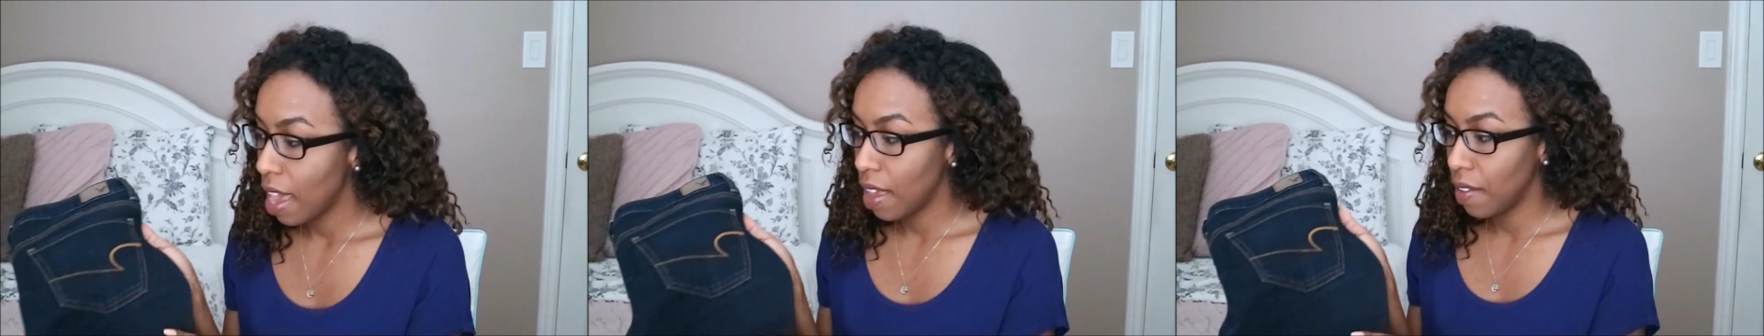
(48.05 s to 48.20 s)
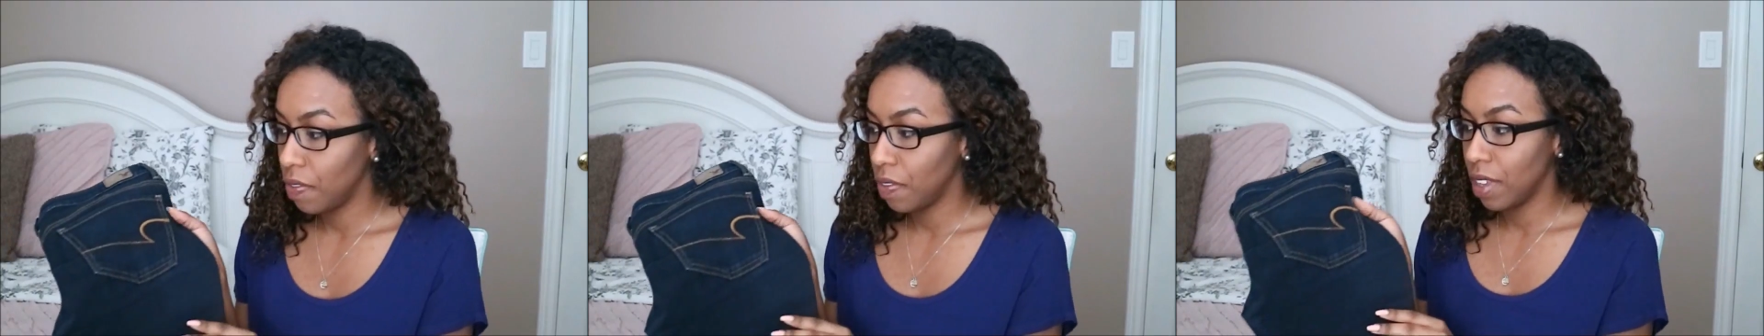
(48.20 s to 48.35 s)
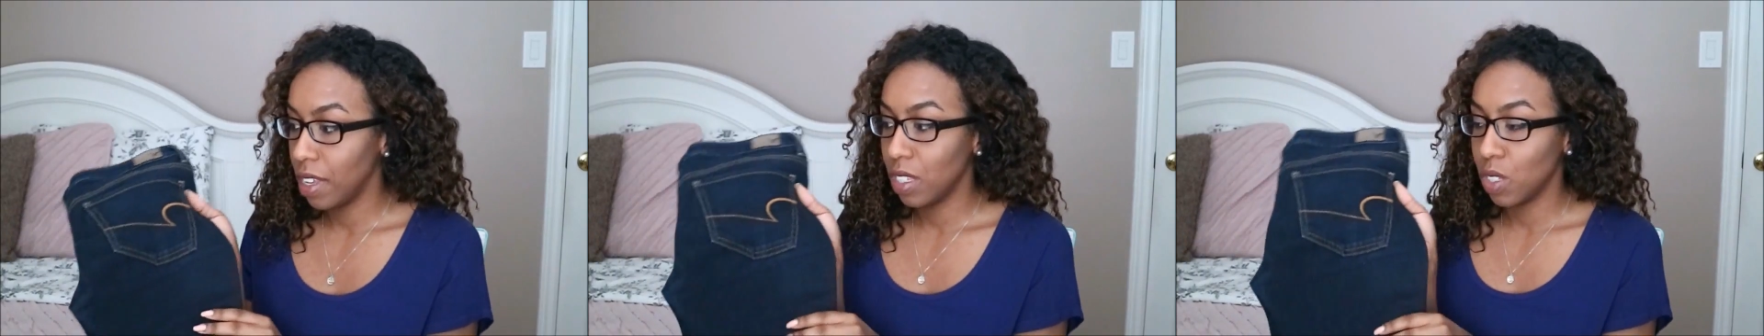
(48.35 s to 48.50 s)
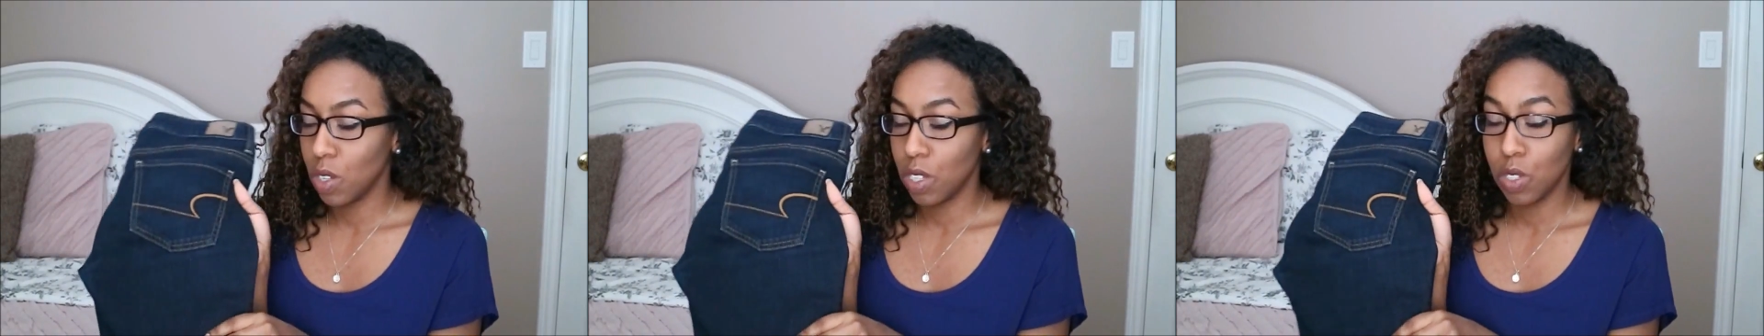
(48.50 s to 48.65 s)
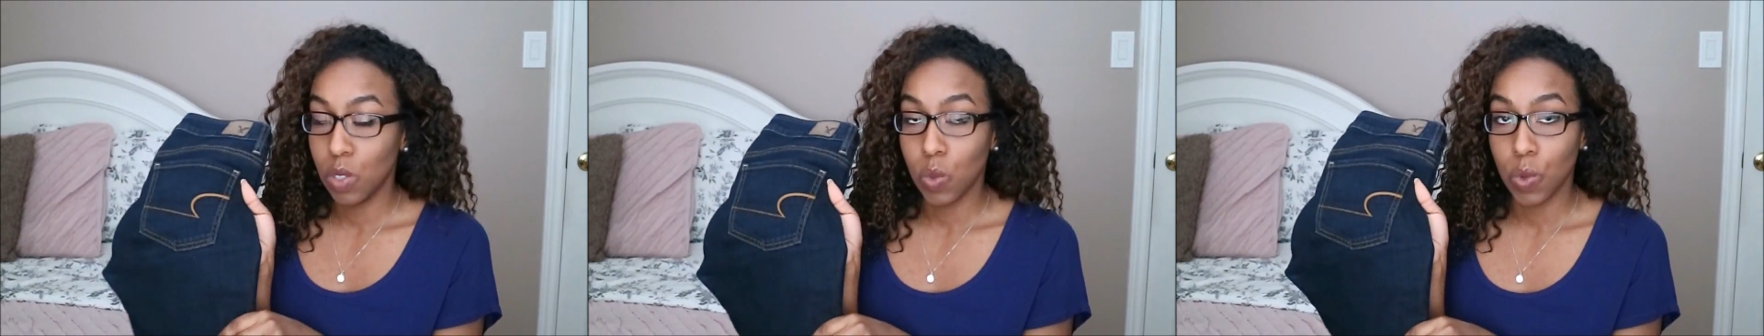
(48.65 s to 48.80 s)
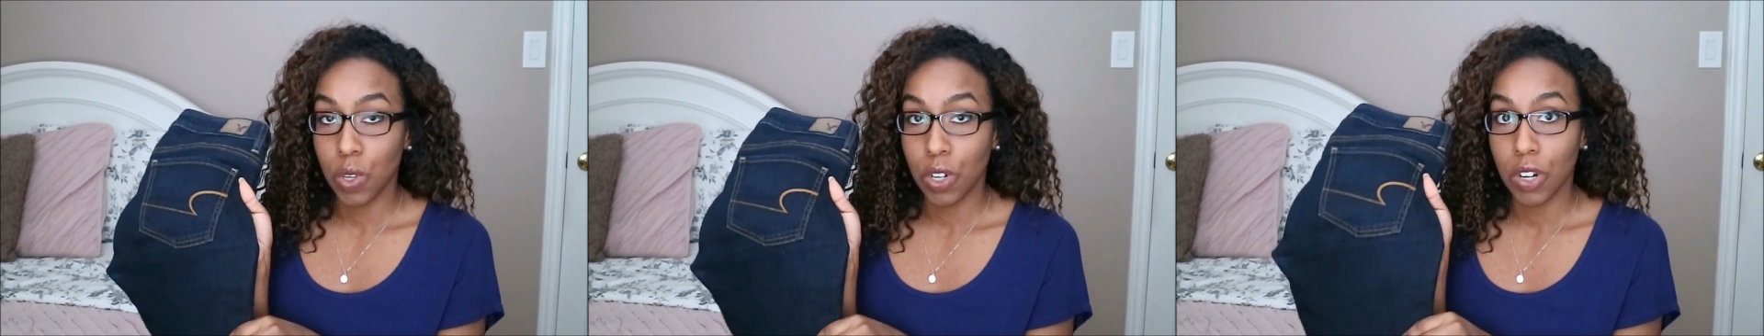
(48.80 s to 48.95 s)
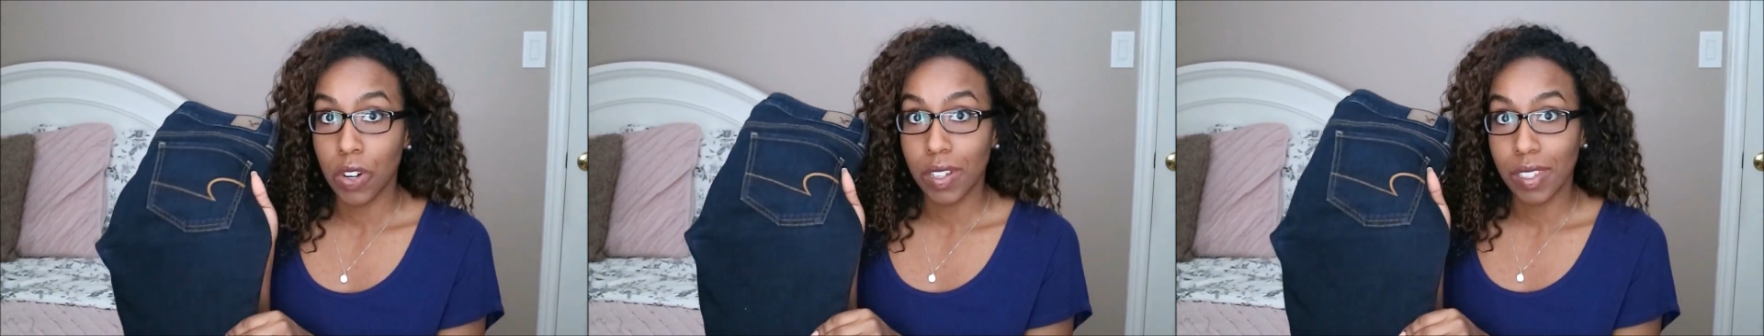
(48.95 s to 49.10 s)
And these
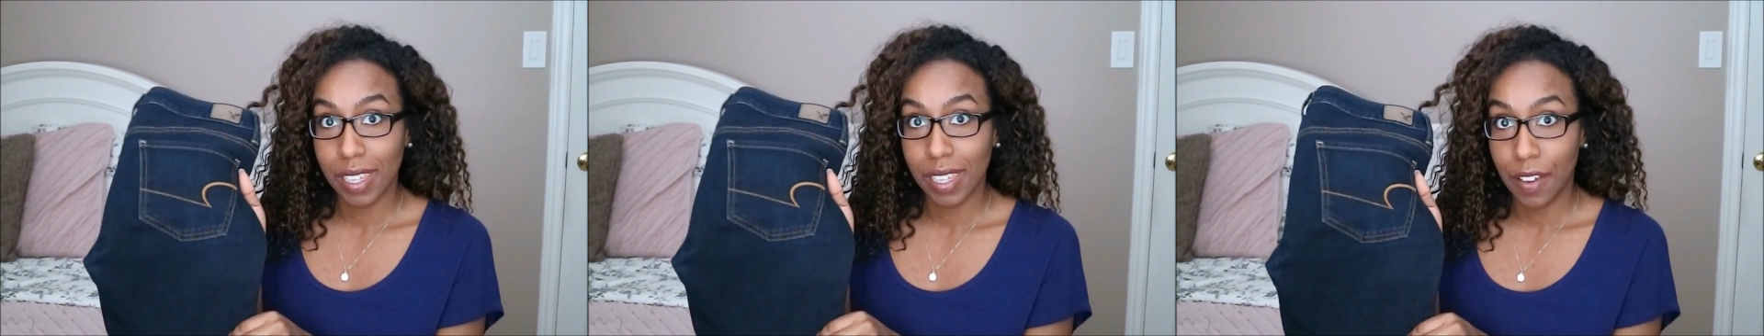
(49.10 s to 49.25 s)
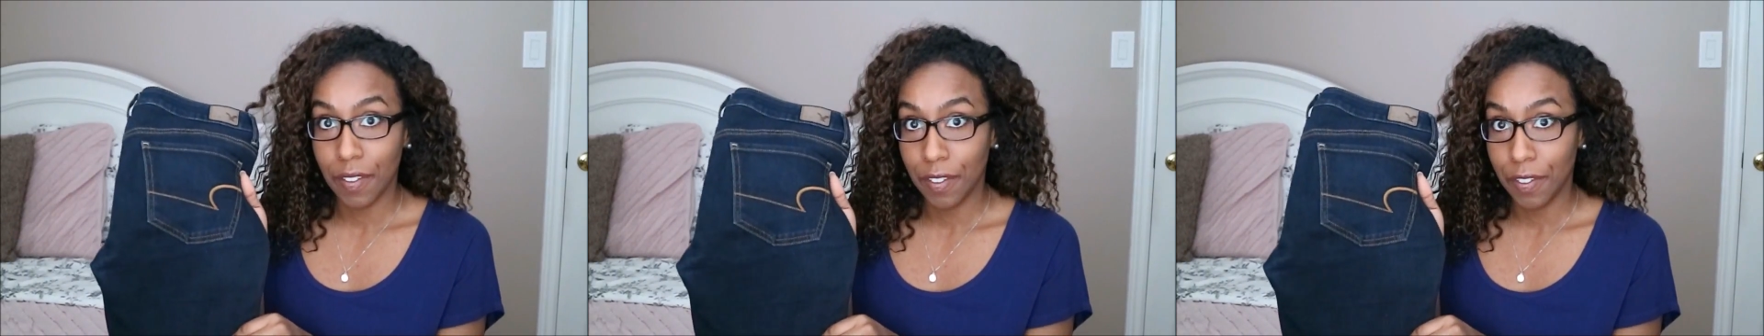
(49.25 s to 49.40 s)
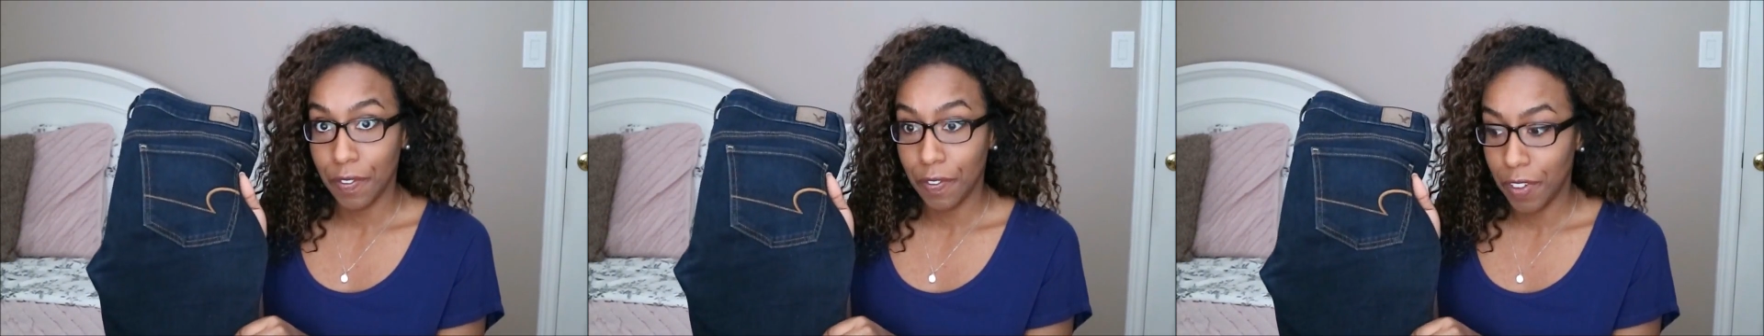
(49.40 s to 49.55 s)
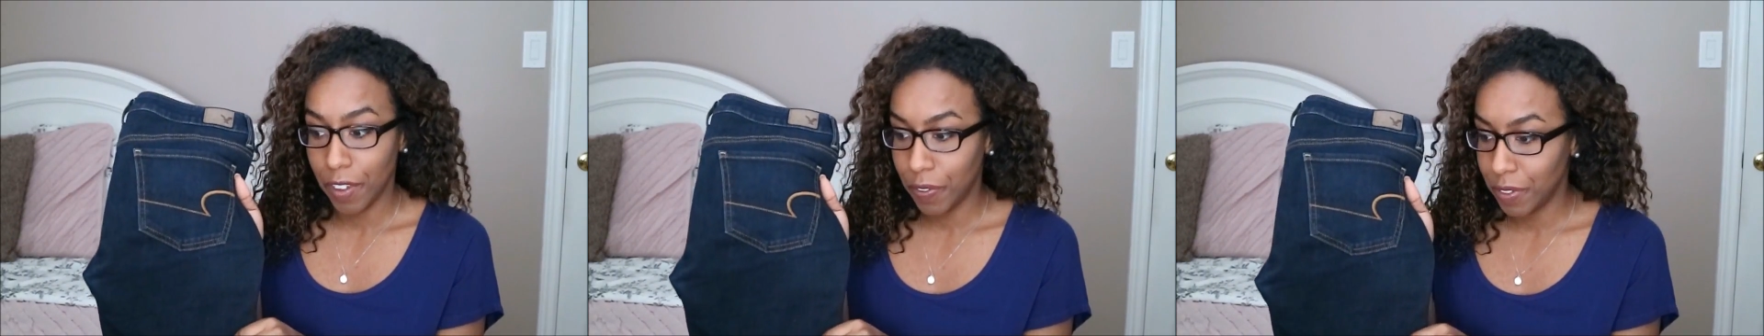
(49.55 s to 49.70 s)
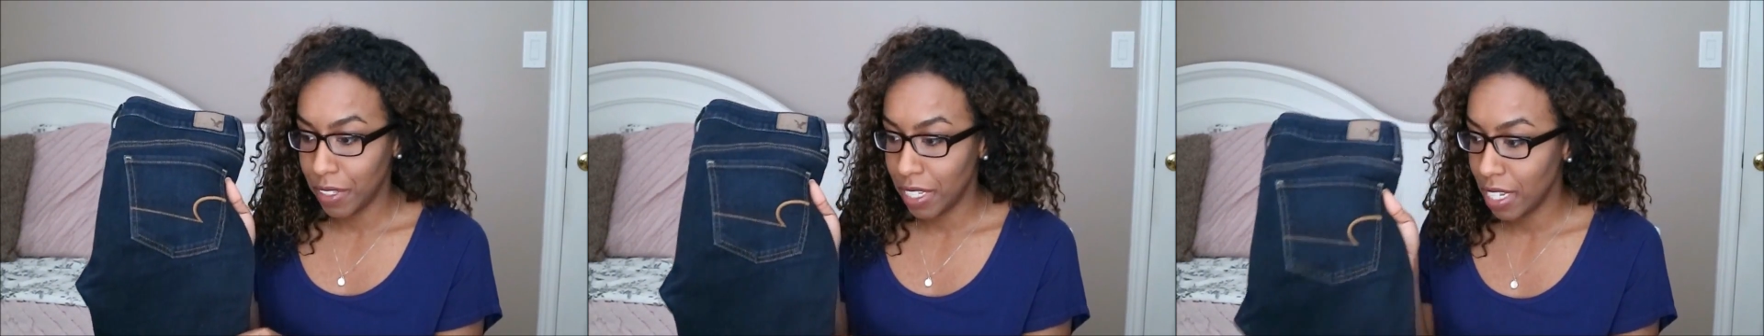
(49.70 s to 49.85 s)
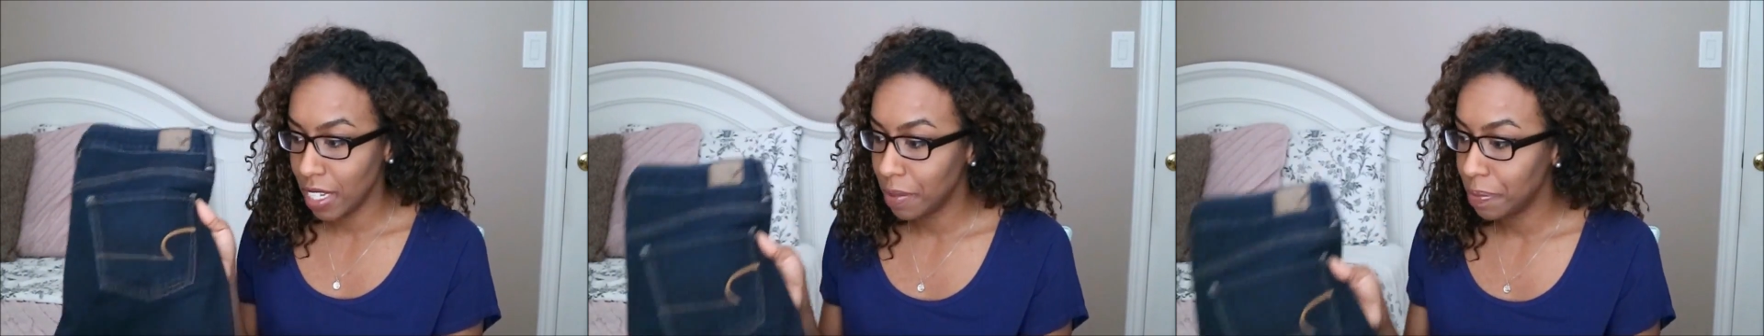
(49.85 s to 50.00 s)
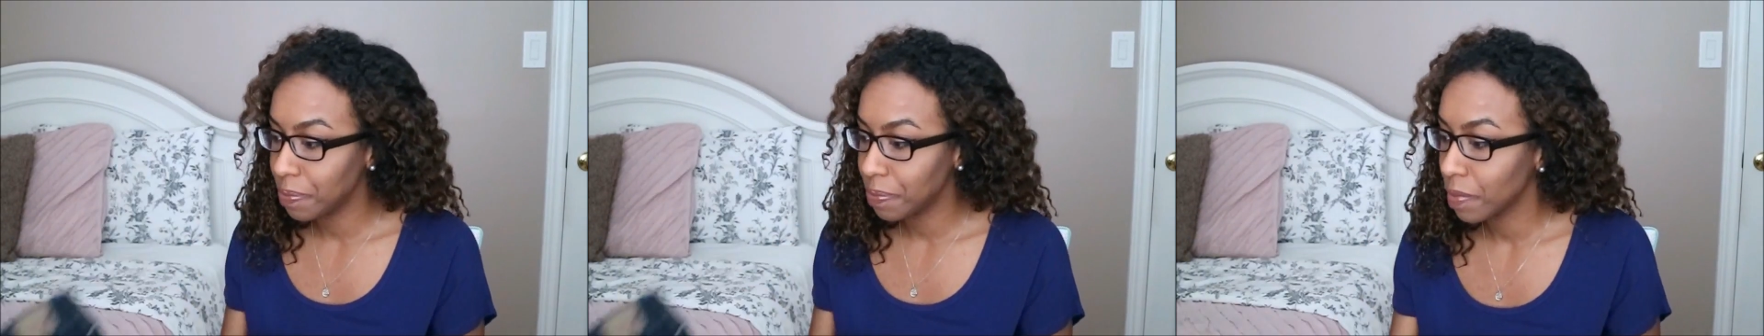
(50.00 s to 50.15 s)
ones were
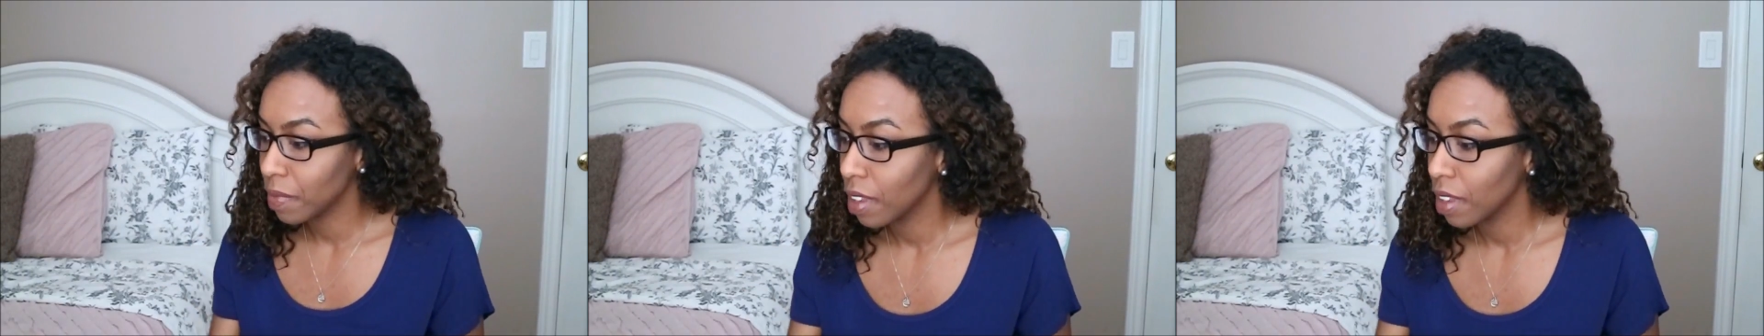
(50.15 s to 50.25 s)
$7.50.